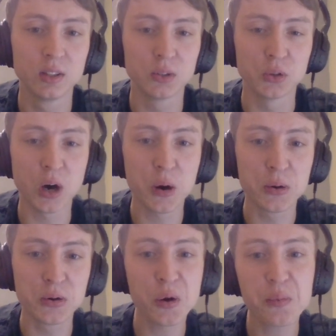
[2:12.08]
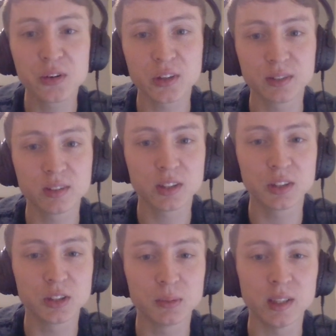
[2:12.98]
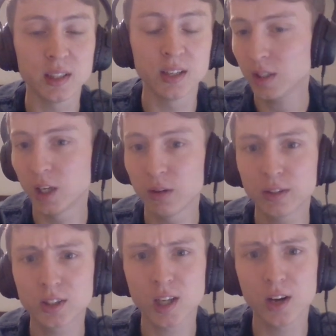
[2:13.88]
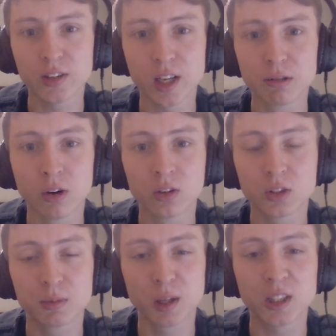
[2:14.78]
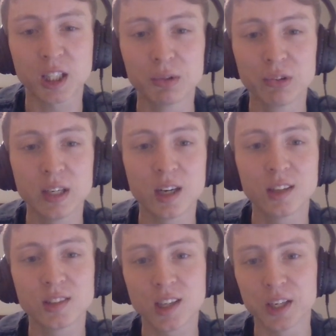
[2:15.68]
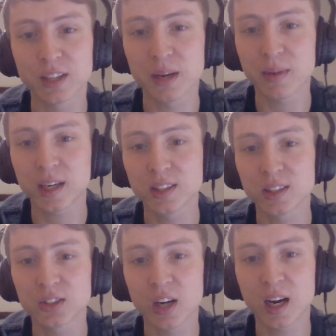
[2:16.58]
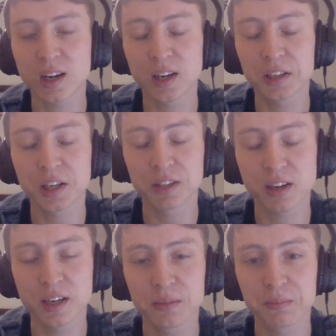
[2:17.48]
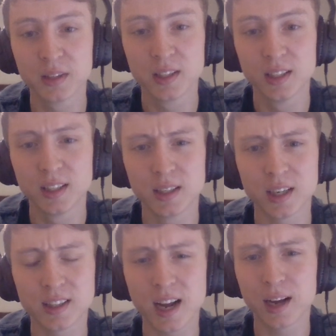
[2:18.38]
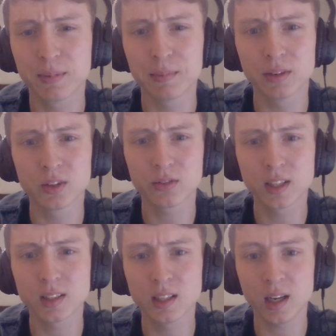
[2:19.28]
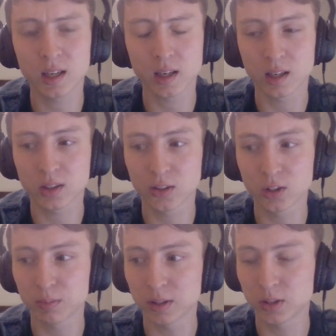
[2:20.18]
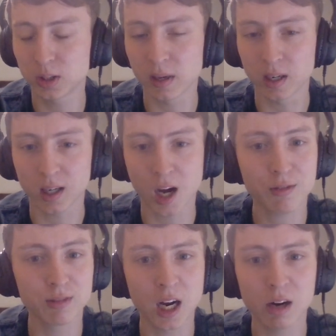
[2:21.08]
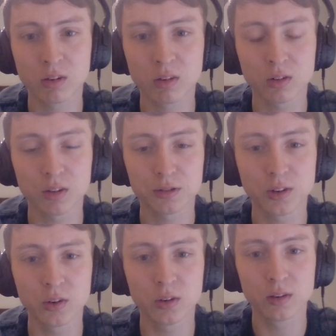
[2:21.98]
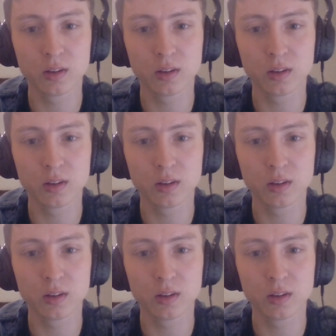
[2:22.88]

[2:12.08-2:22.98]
or how not productive it's going to be. And then if I start the day wrong, sometimes it can be really hard to kind of get back into track. I kind of had a bit of an off day today. I got up, I spent like half an hour on the phone,